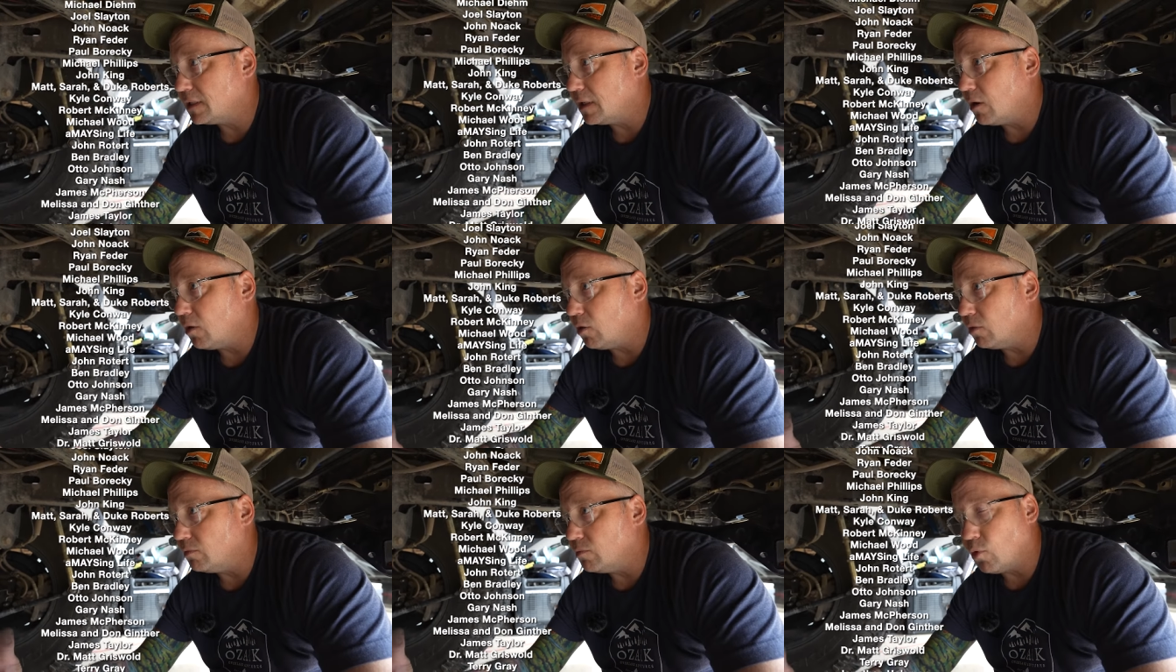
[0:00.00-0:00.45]

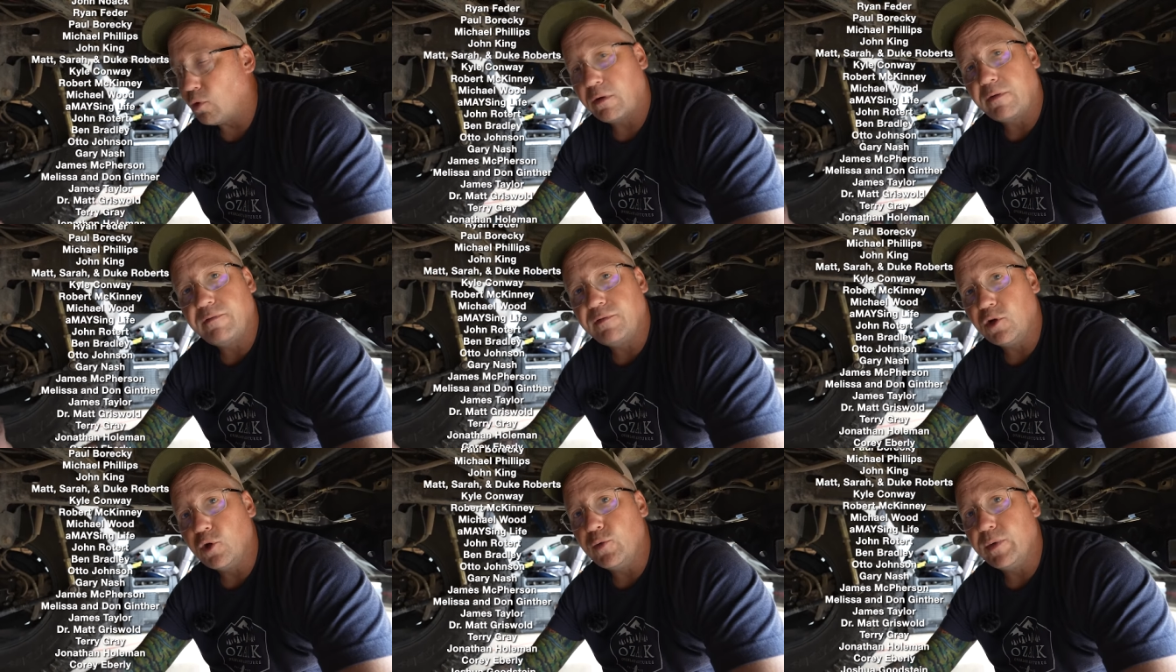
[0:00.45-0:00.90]
hold more
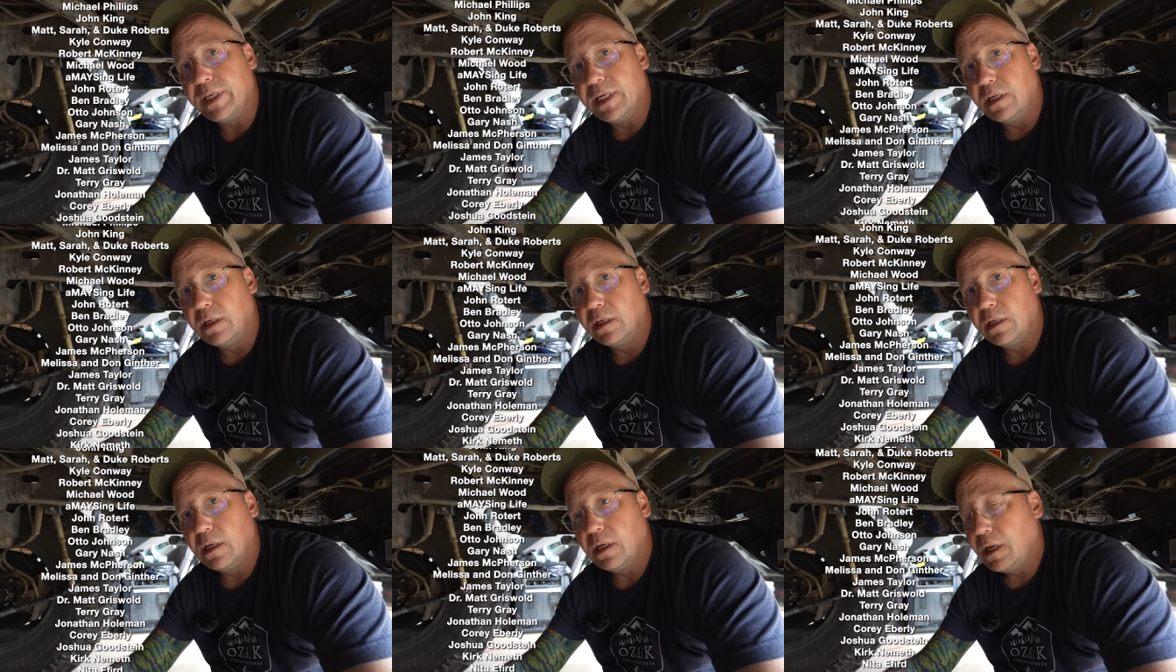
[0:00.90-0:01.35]

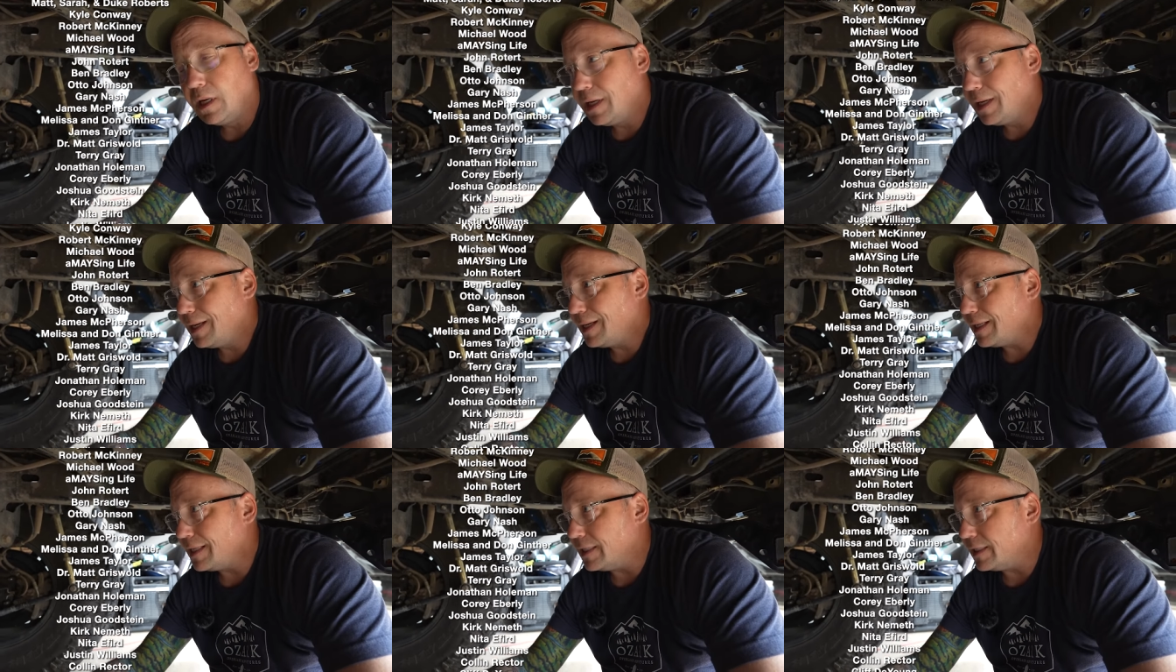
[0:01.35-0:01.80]
fluid
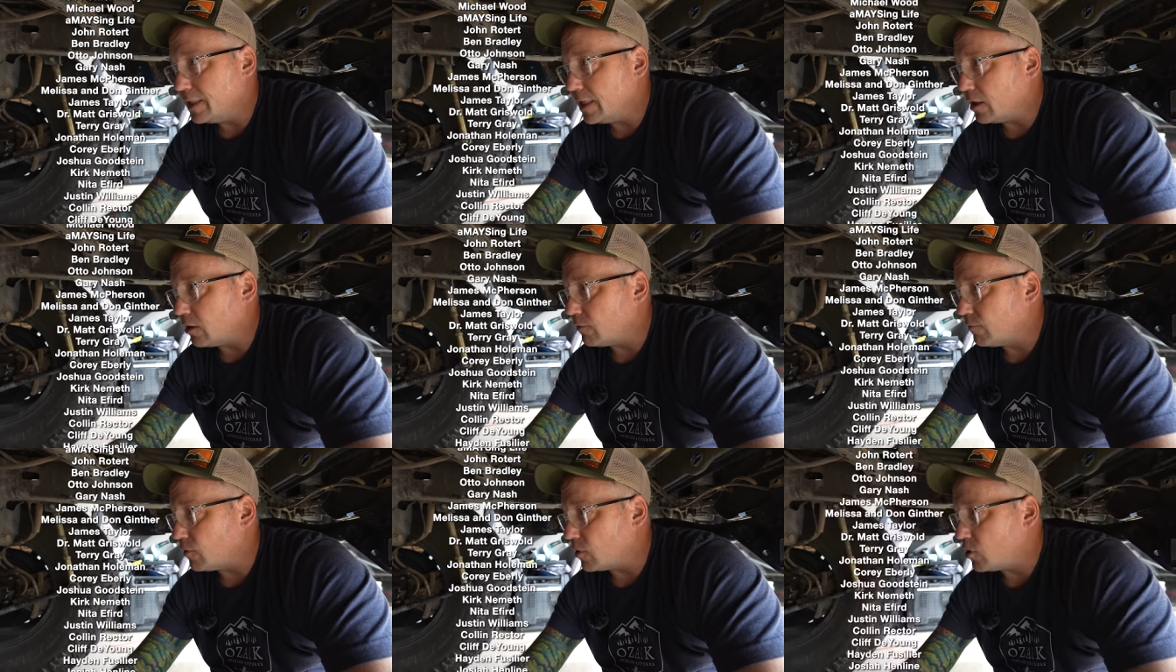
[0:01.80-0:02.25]
in
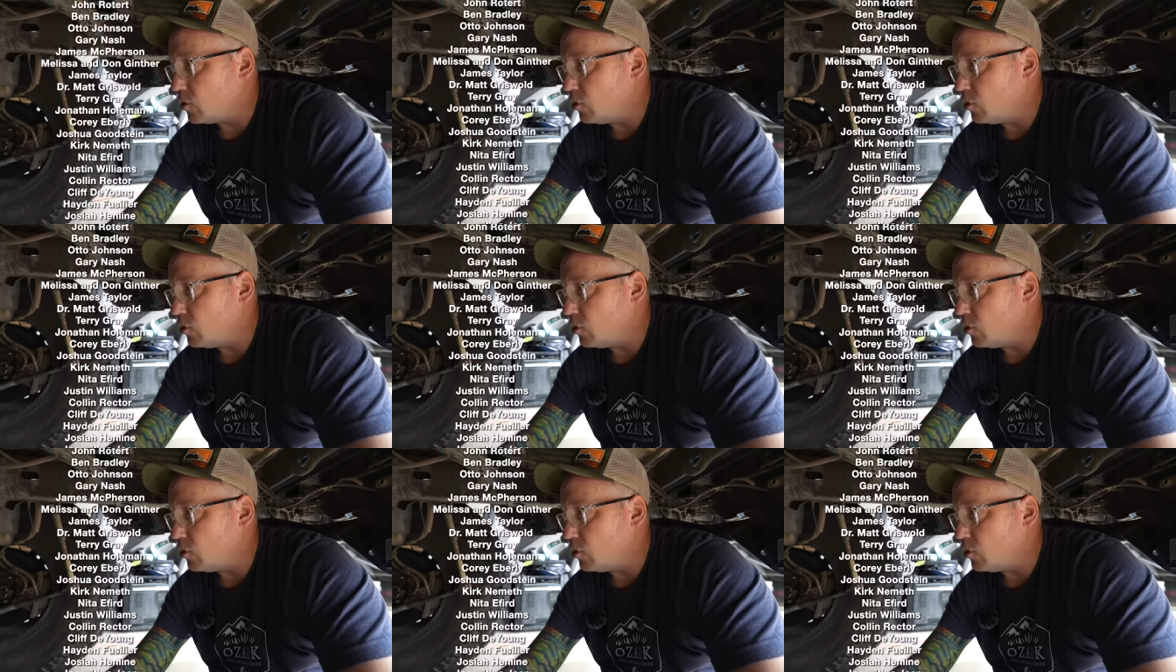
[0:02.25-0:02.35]
there for